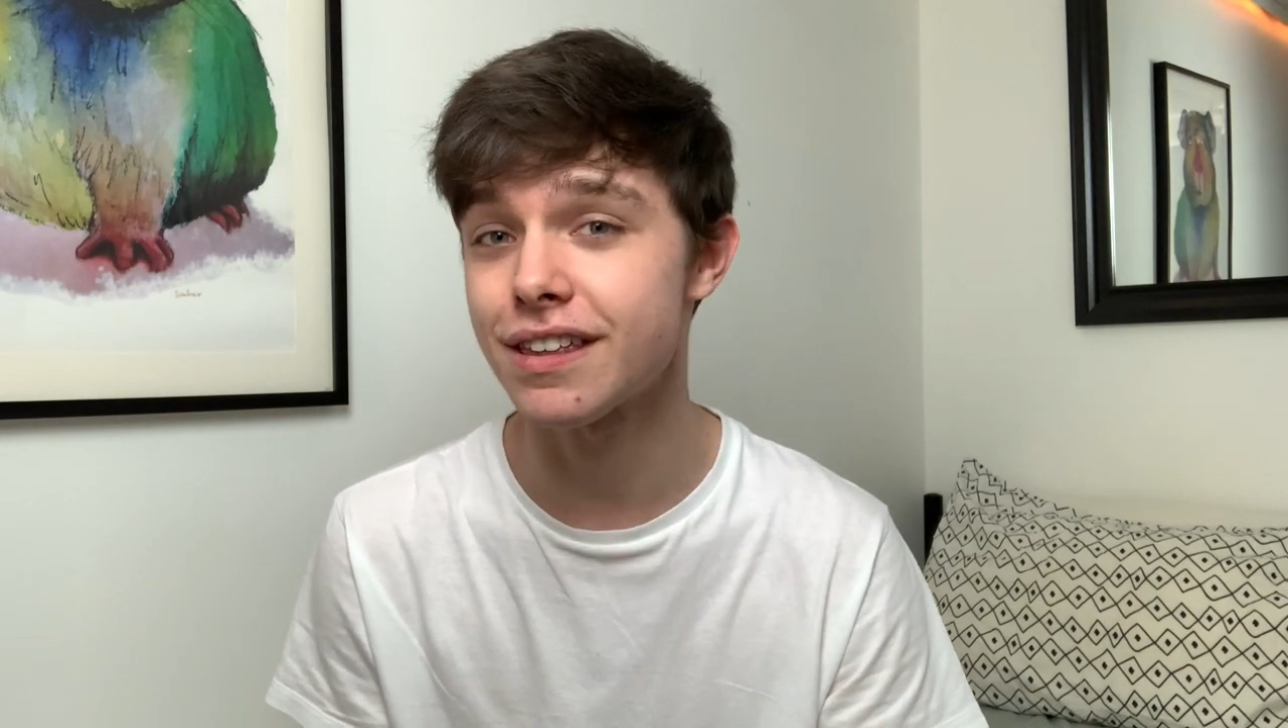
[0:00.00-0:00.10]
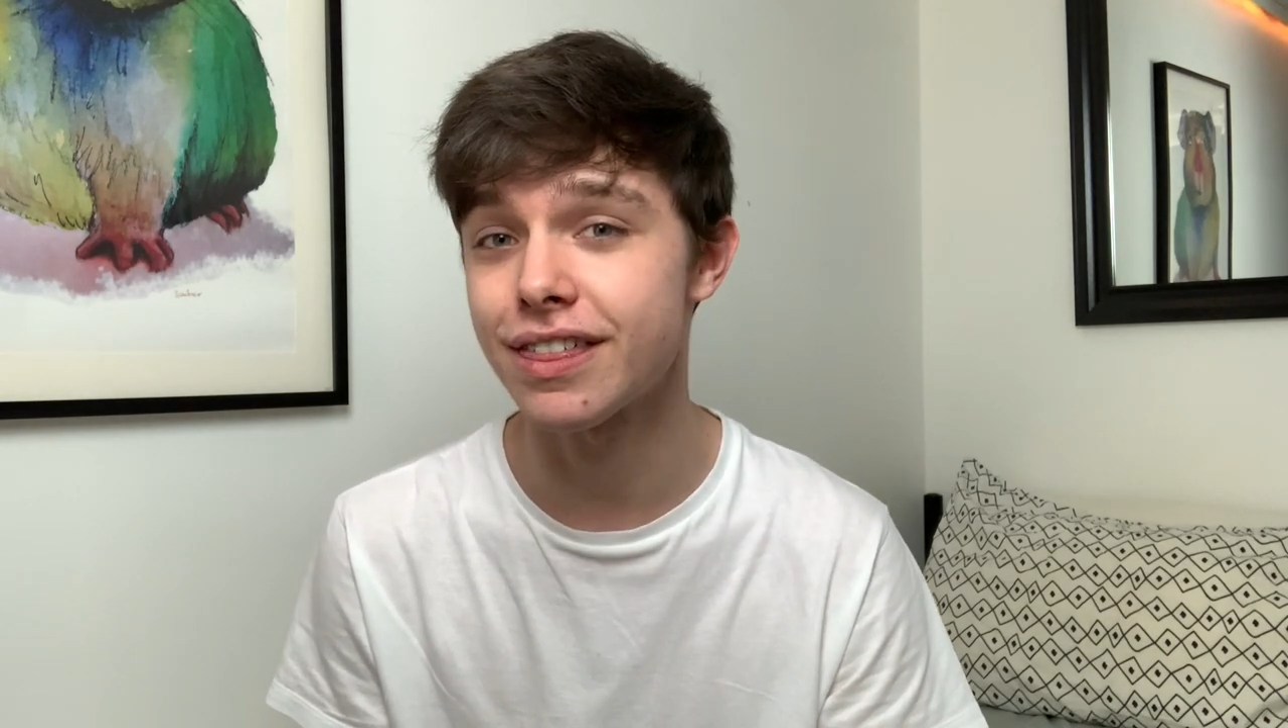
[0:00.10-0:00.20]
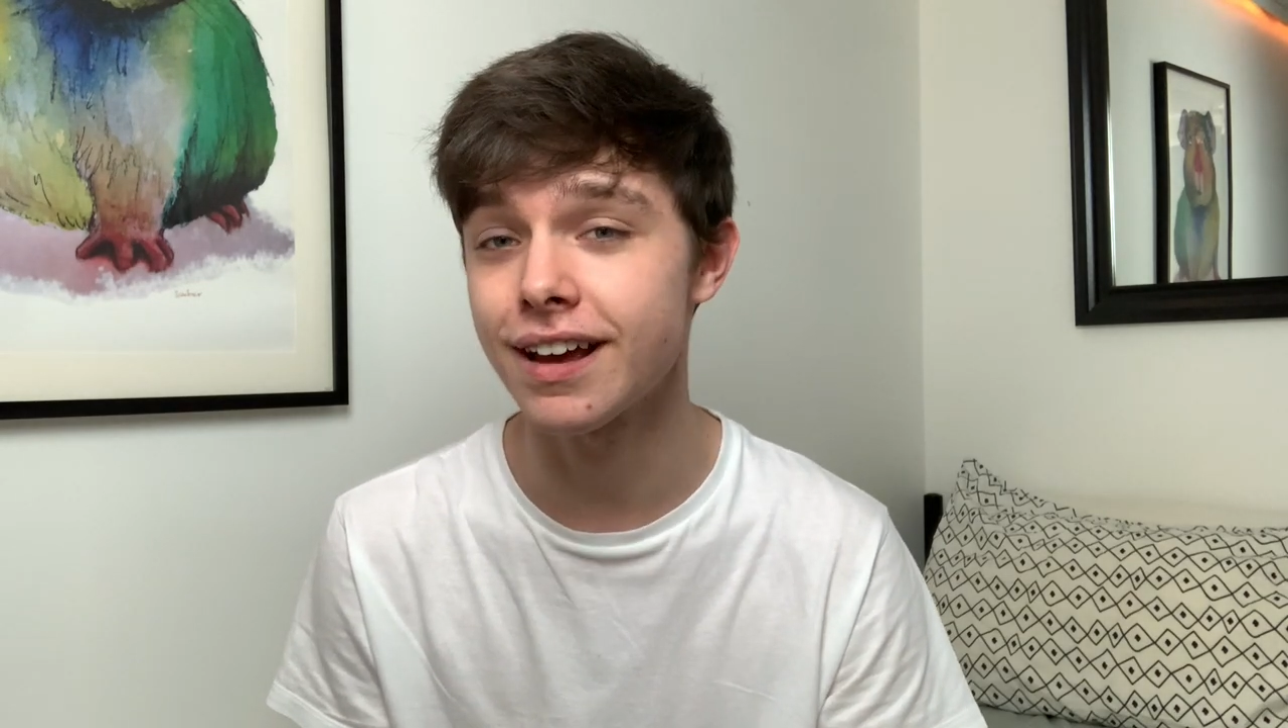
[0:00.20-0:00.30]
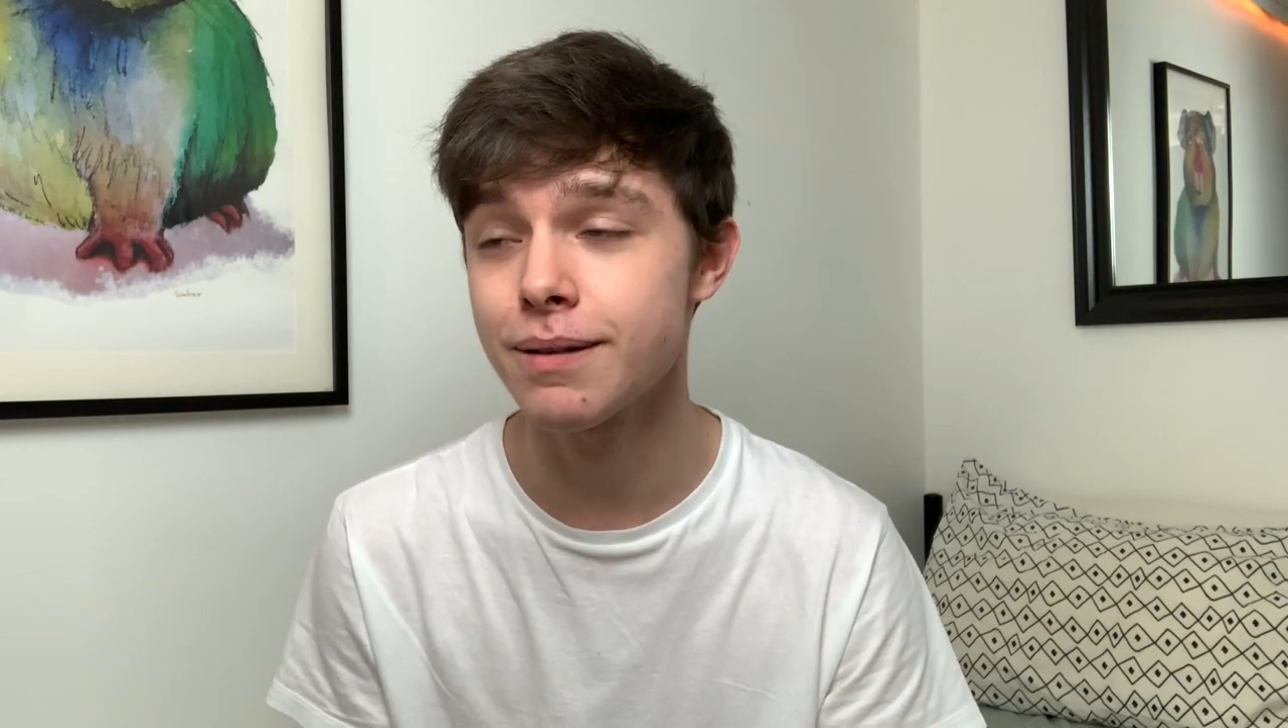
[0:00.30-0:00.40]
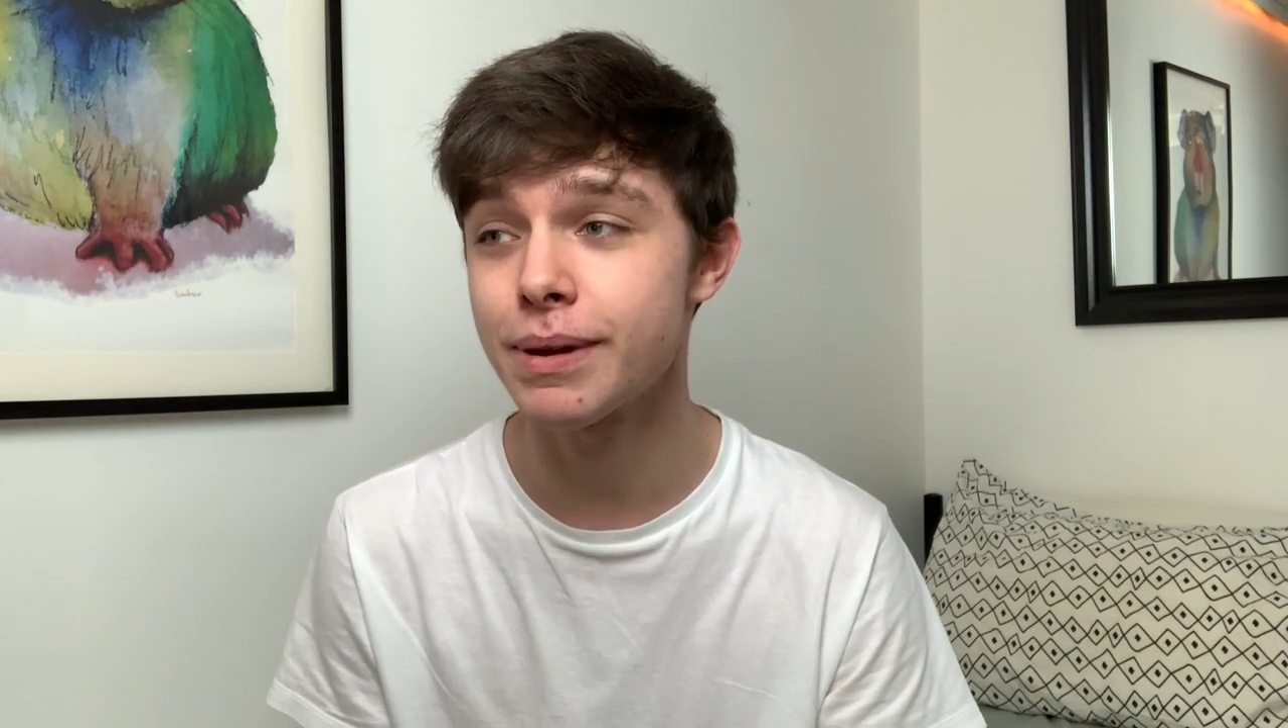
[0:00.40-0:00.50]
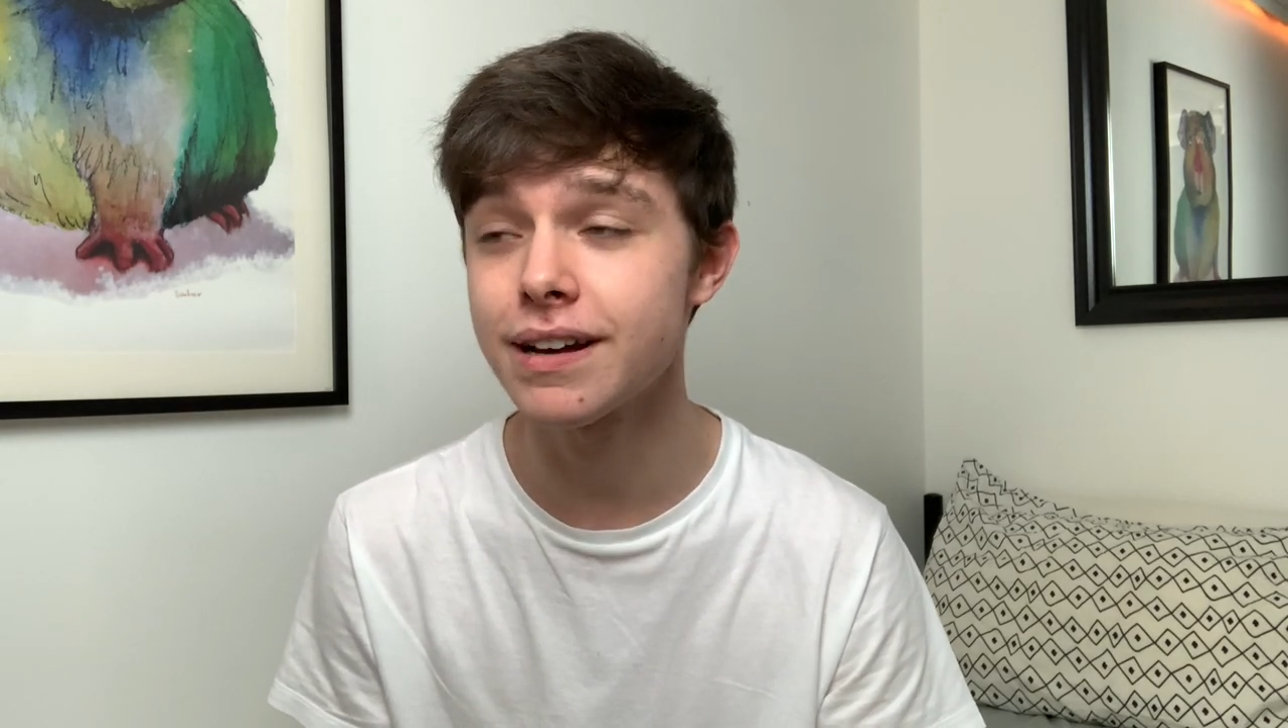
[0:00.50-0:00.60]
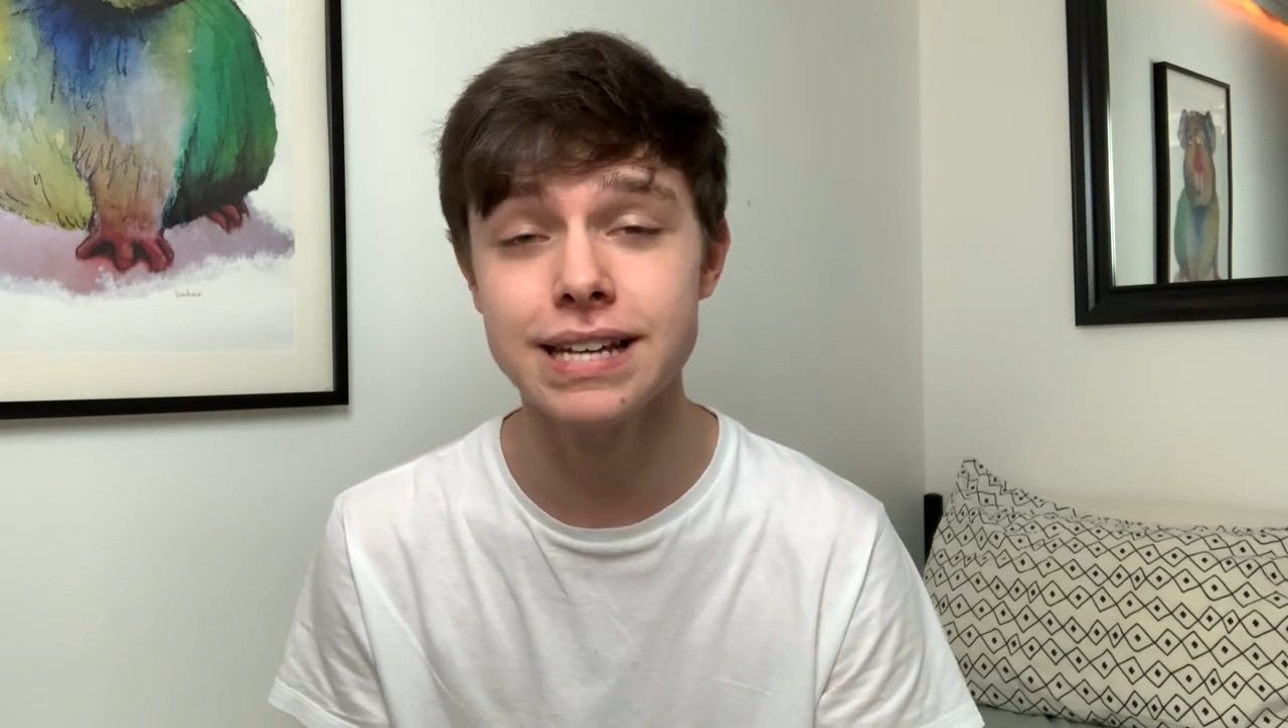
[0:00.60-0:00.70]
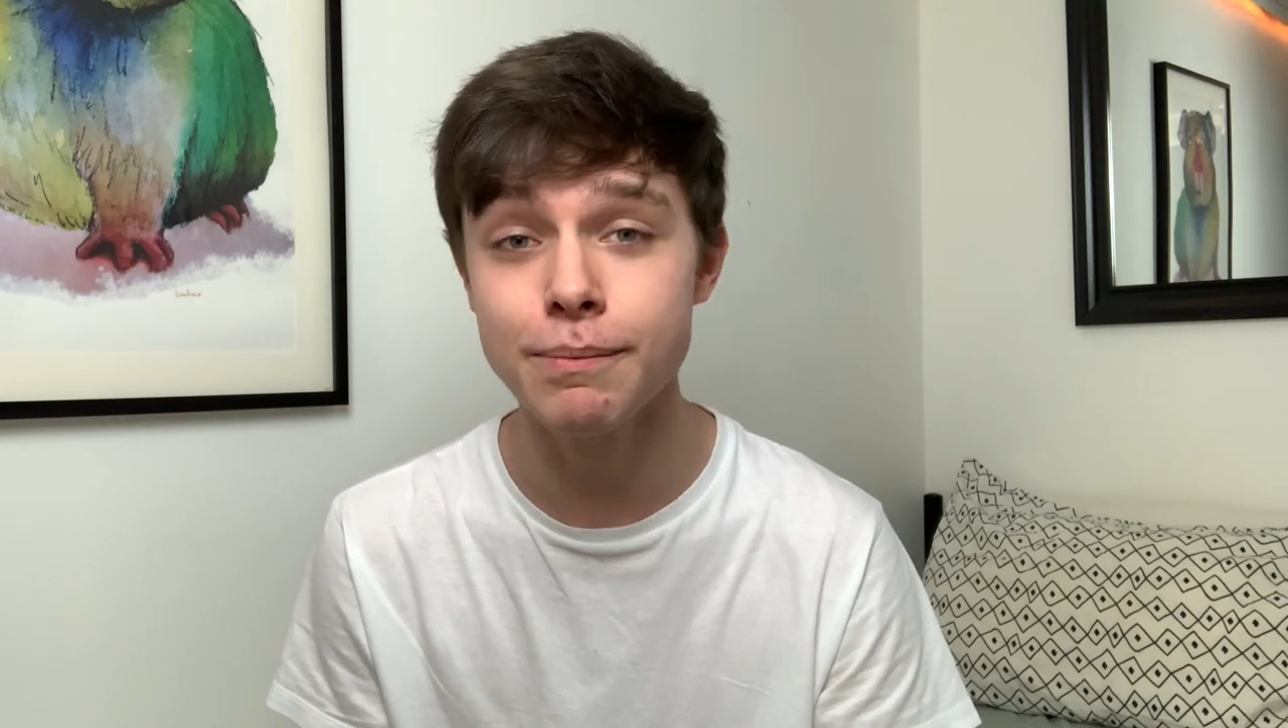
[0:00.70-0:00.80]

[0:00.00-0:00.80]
think because